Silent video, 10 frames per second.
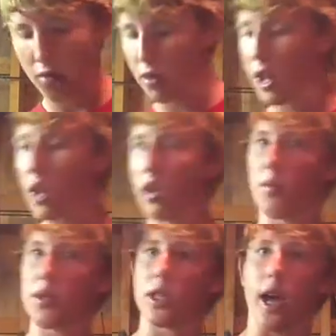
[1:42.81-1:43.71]
When they look up
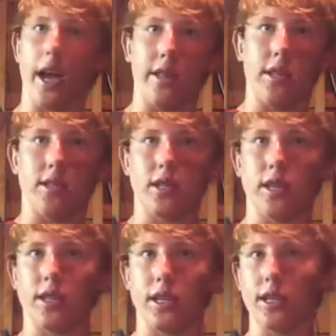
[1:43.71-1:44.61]
the sky, they
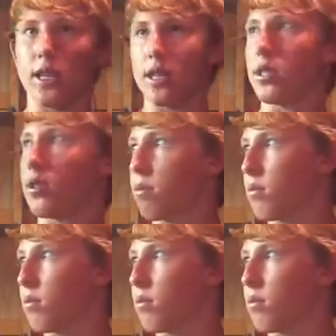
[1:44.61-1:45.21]
see this